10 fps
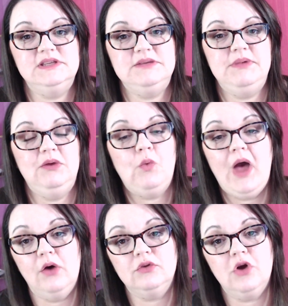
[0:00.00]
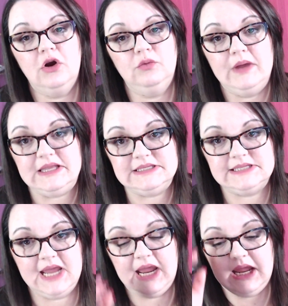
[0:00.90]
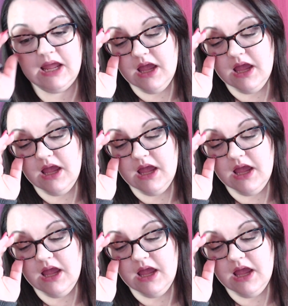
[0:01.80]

to be Wildcard Wednesday.